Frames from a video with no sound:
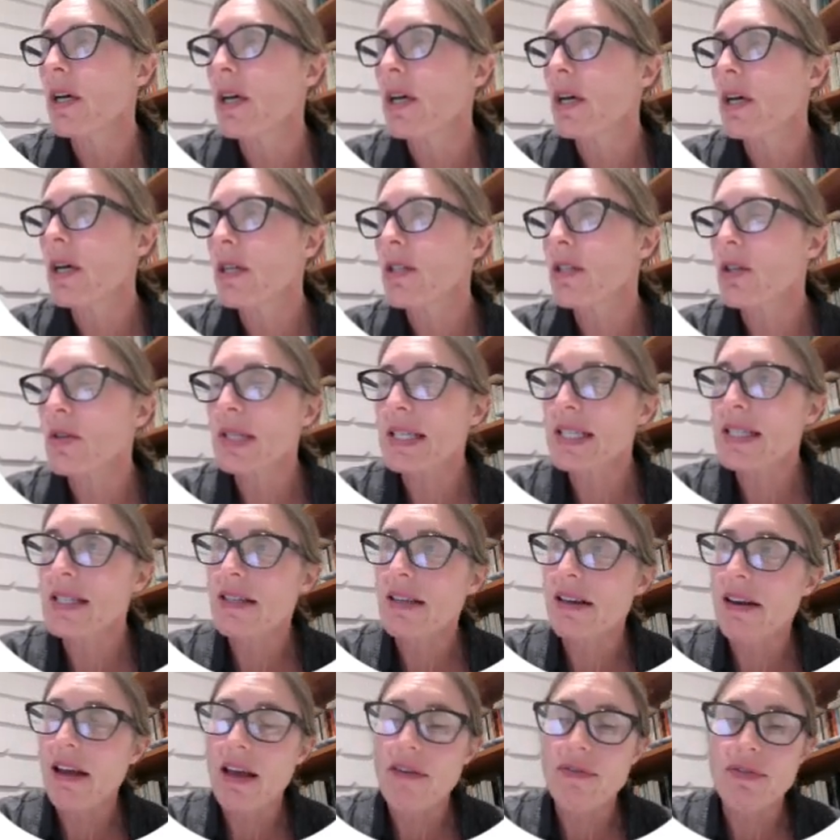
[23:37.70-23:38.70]
So this is
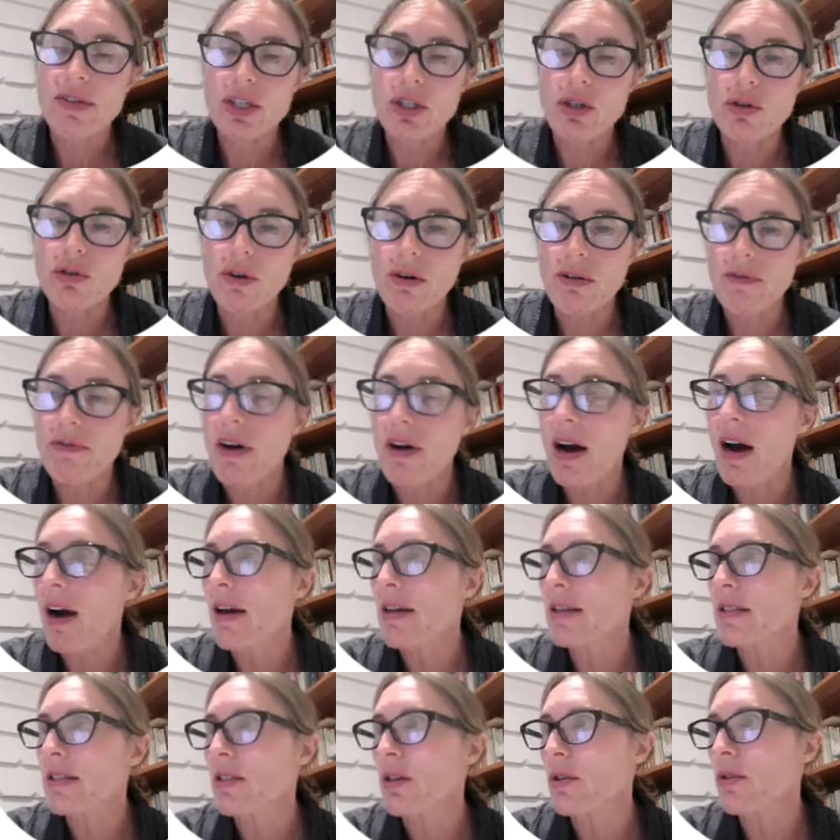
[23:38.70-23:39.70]
an effort to
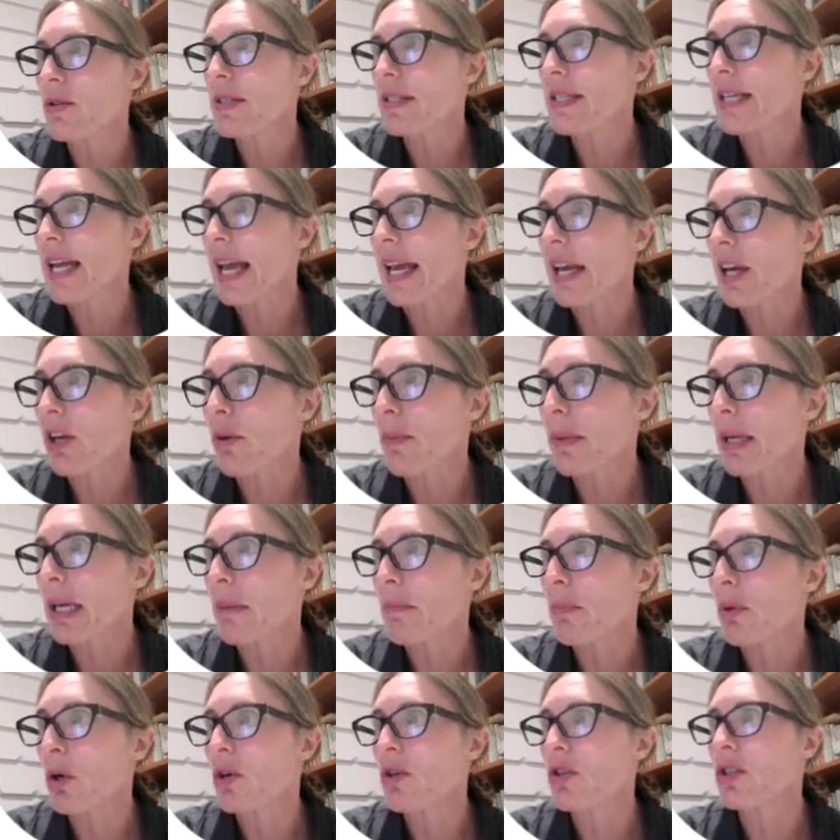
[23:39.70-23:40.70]
revise those economic
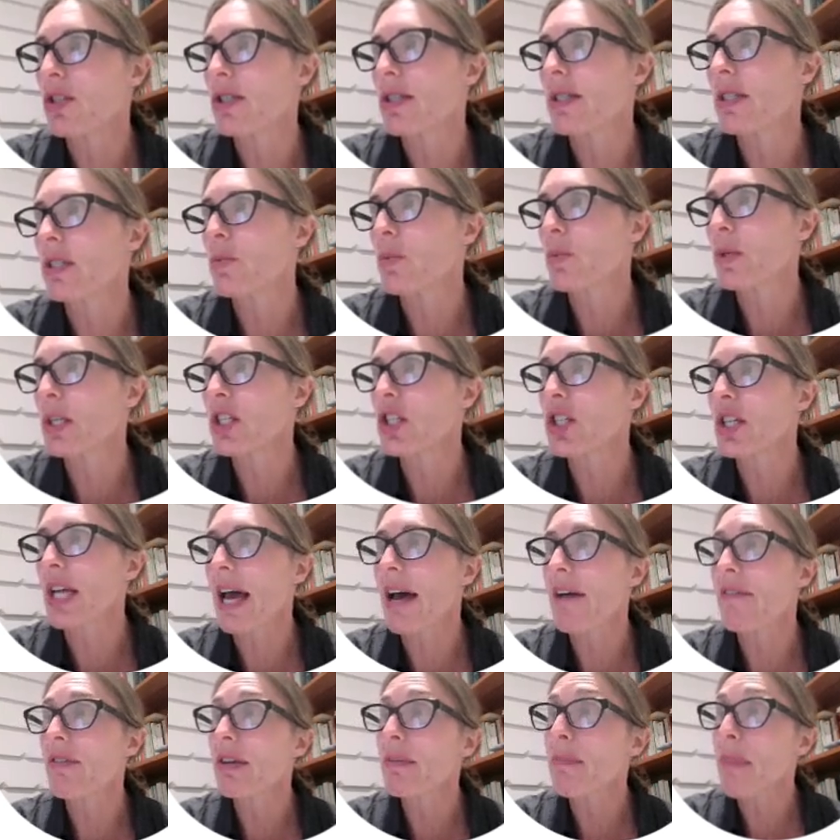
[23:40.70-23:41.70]
approaches which
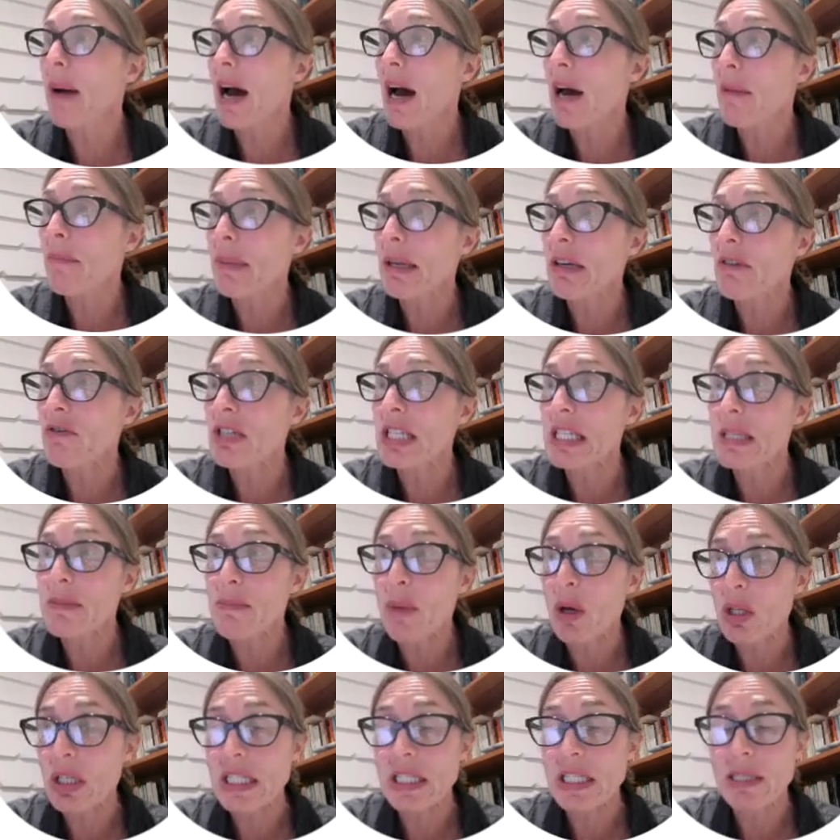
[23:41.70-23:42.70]
have in part been
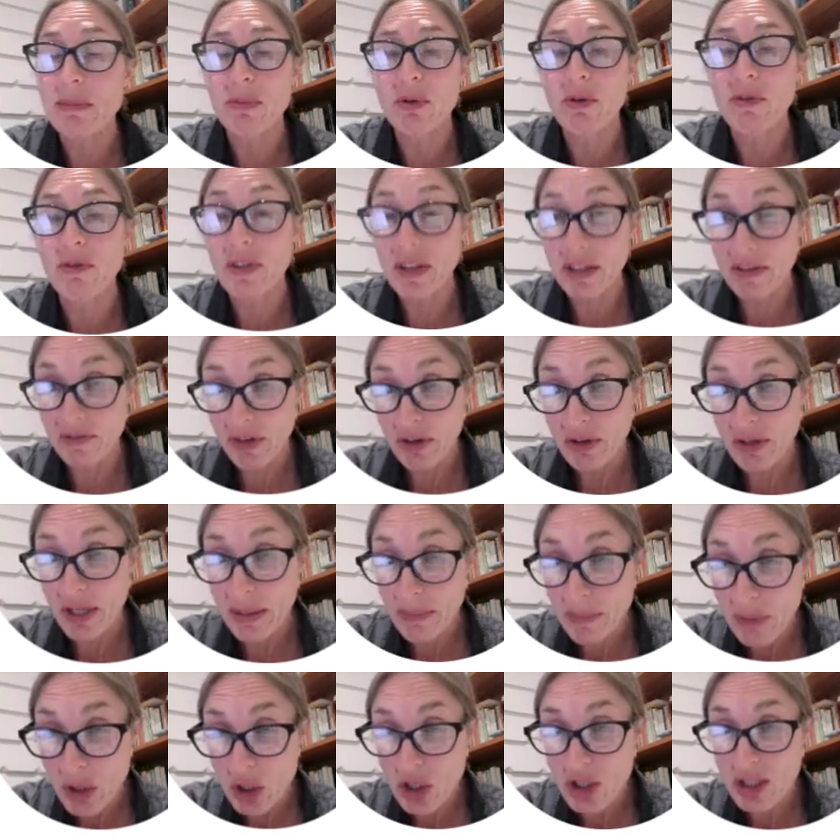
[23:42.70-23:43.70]
responsible for the very
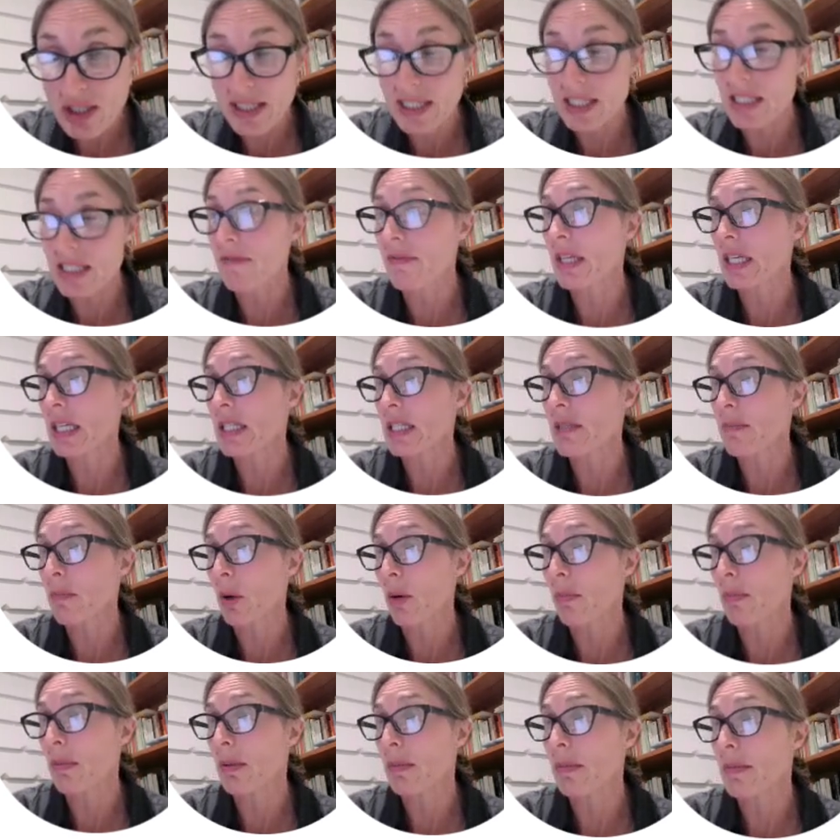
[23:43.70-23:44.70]
emergence of these
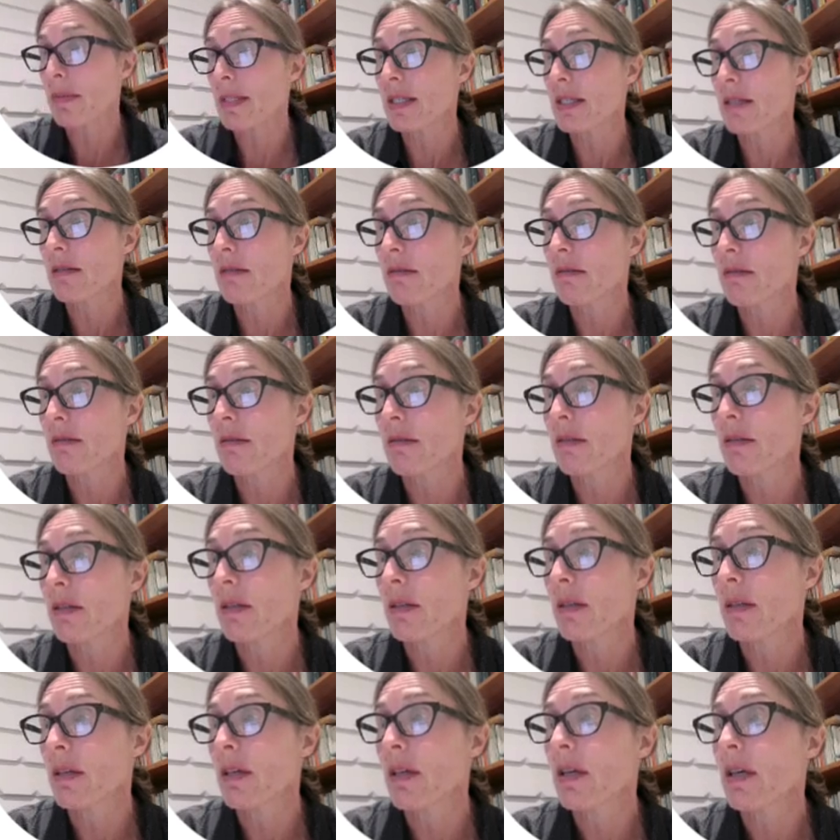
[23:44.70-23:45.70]
problems.
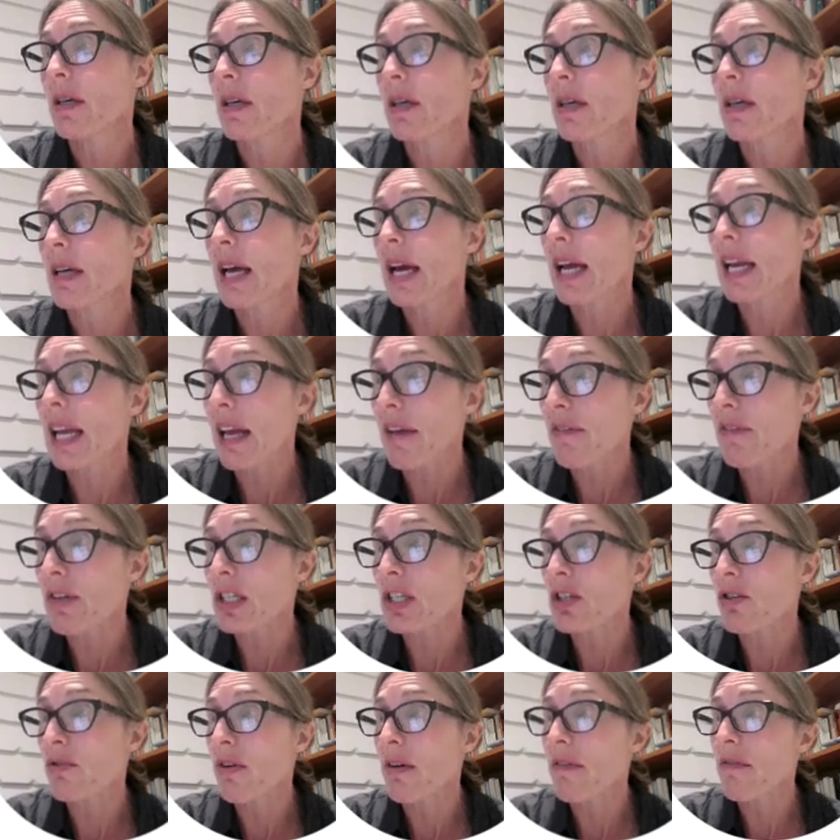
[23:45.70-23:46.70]
An effort
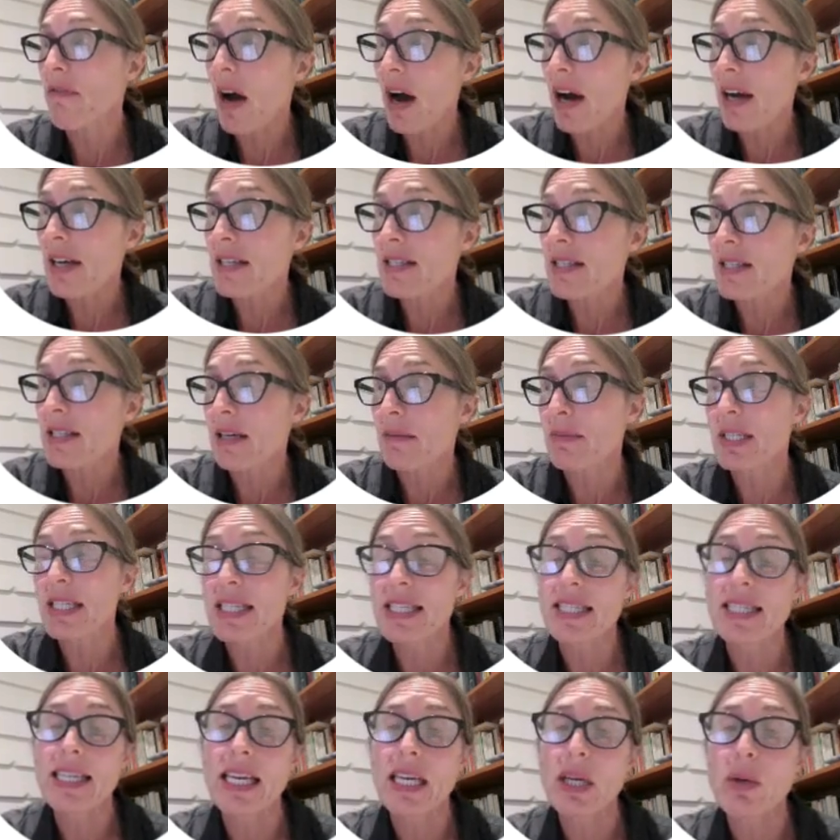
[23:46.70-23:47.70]
to revise them to
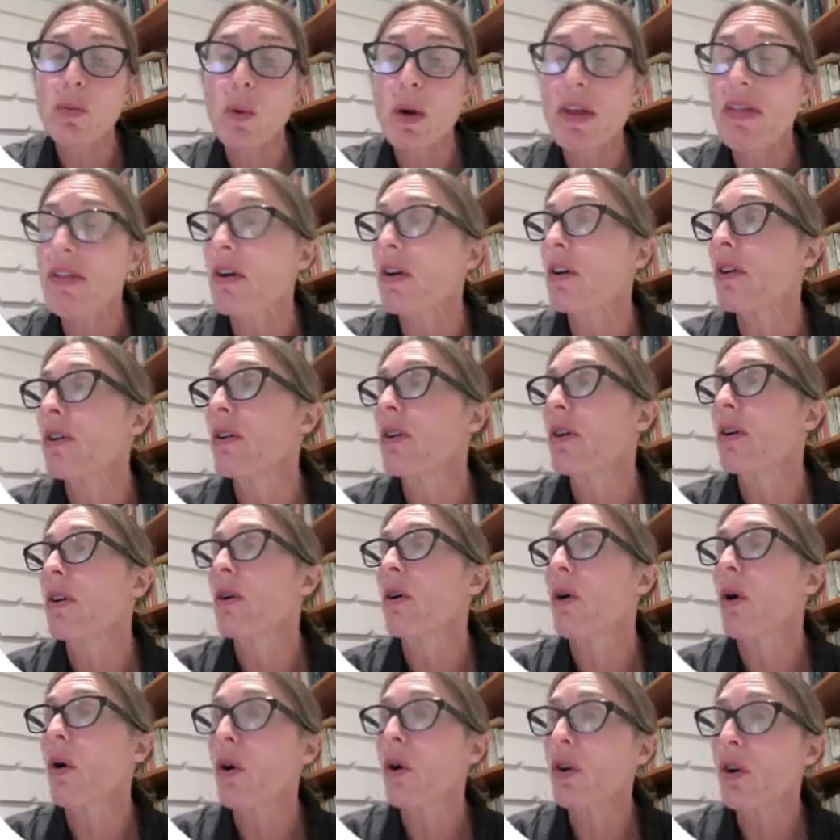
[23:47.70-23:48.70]
see whether
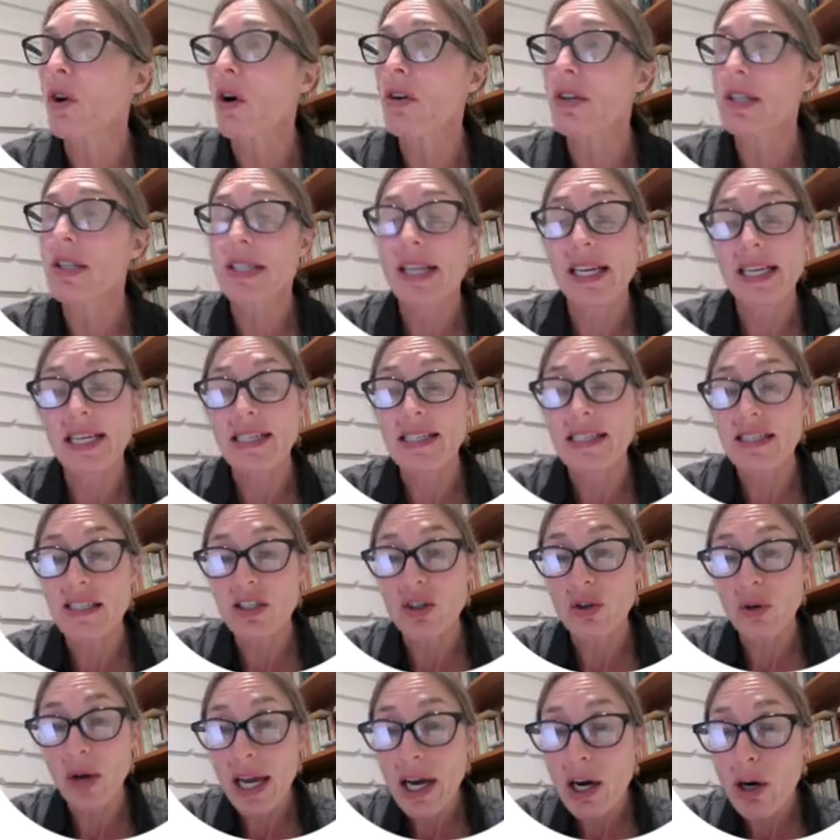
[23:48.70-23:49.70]
or not they can
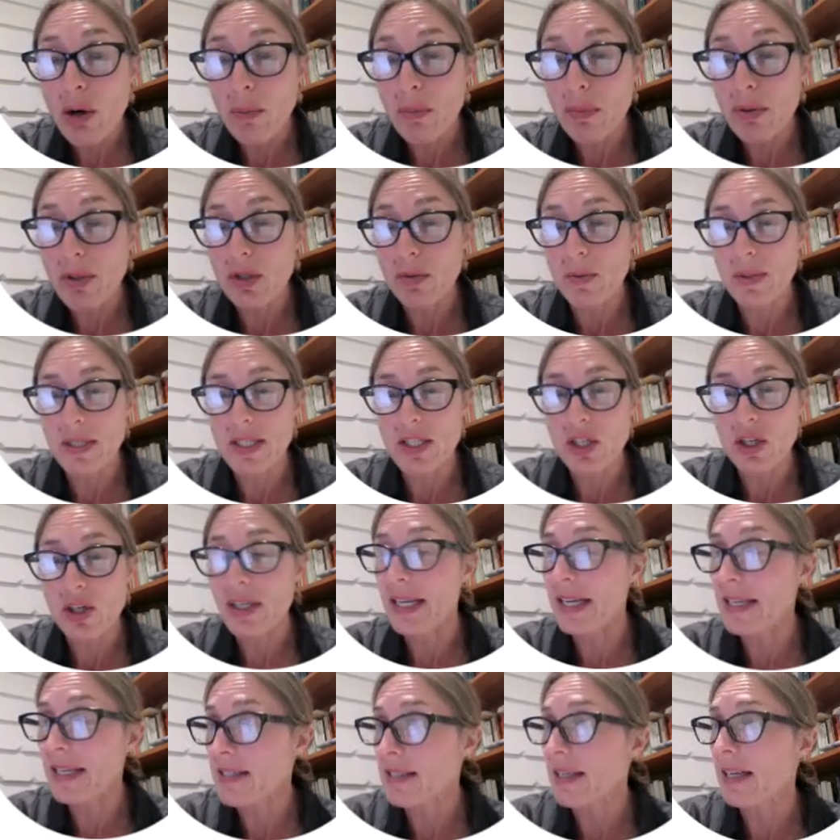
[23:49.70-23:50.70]
still help to a certain
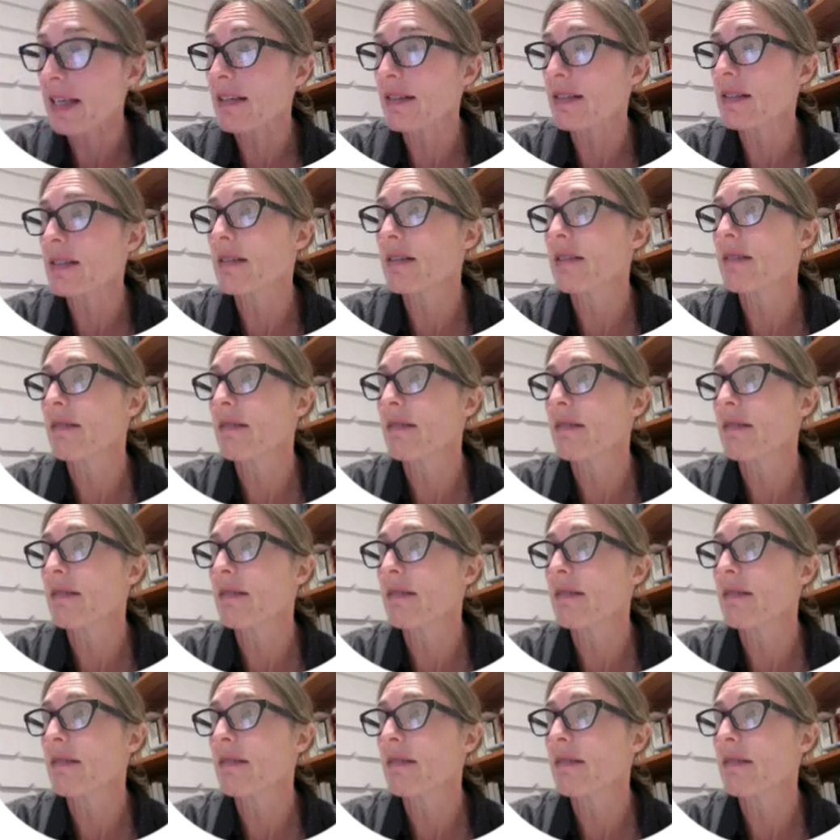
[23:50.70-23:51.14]
extent.